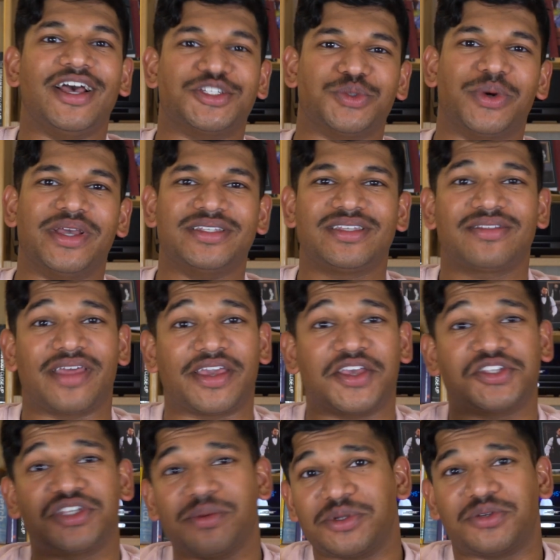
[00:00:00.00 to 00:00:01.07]
As always, thank
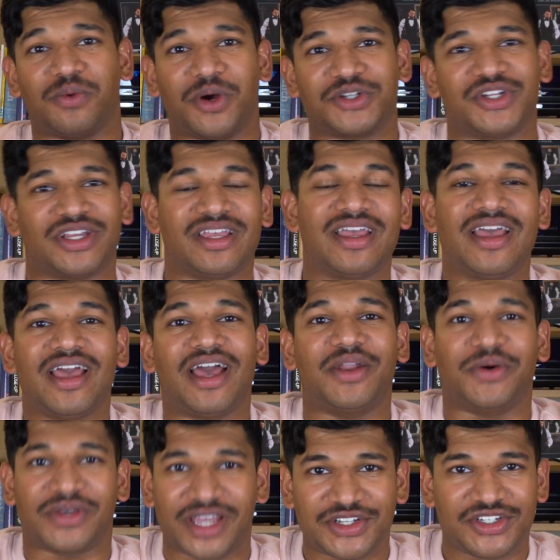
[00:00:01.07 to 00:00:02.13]
you so much for watching, and
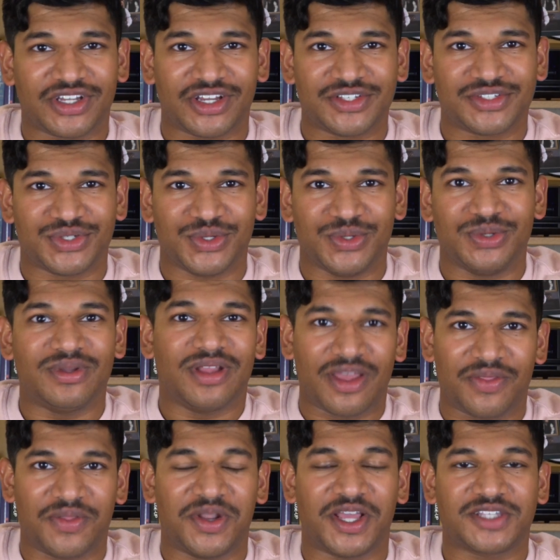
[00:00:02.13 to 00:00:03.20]
I'll catch you guys soon
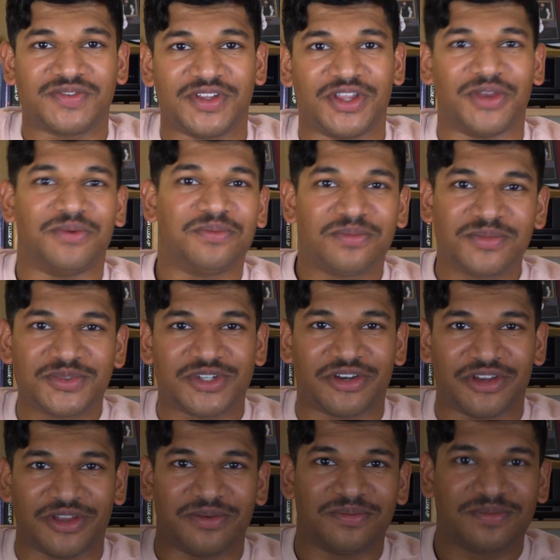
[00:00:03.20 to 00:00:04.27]
in the next video.
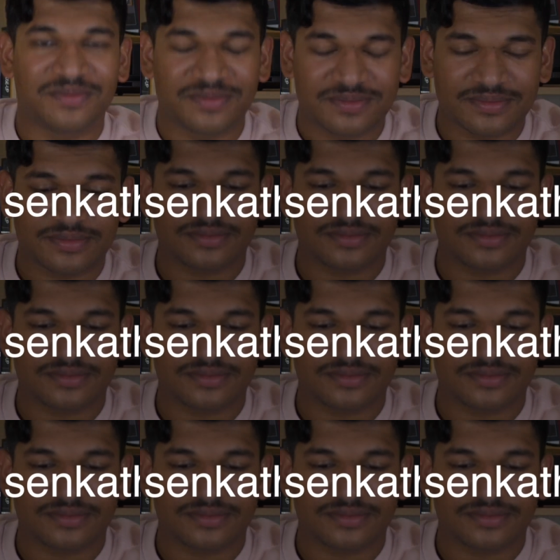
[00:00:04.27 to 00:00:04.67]
Cheerio.